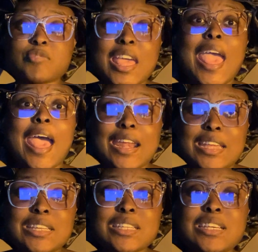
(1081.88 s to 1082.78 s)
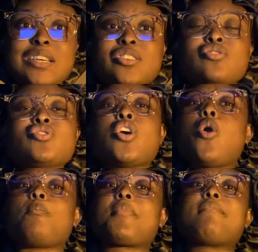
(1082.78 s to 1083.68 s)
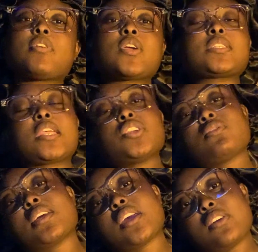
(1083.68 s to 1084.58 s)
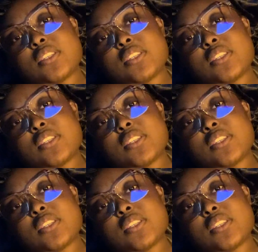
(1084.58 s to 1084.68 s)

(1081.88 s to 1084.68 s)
had it. So, I'm very excited to read Carrie